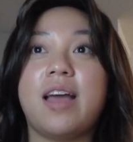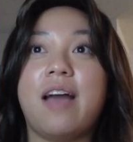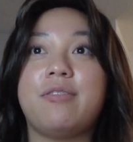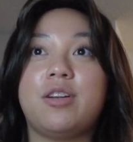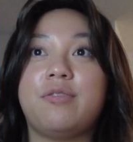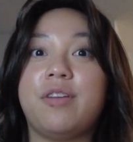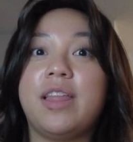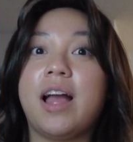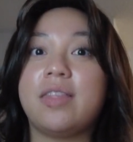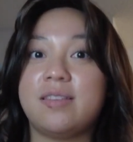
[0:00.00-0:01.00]
after
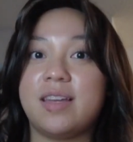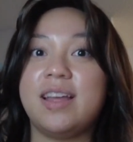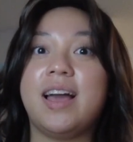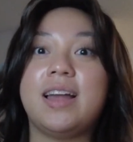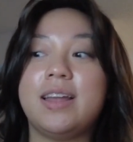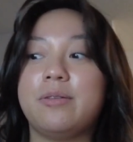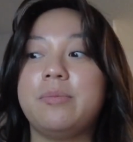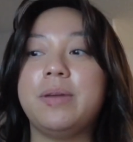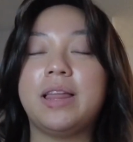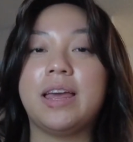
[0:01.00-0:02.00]
filling out the study guide, it would
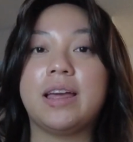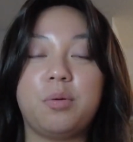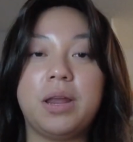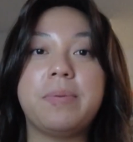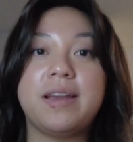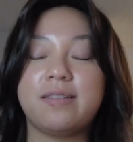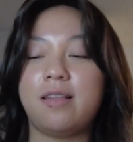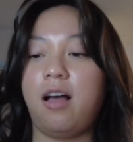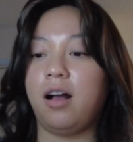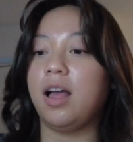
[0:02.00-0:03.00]
be like 20 pages long.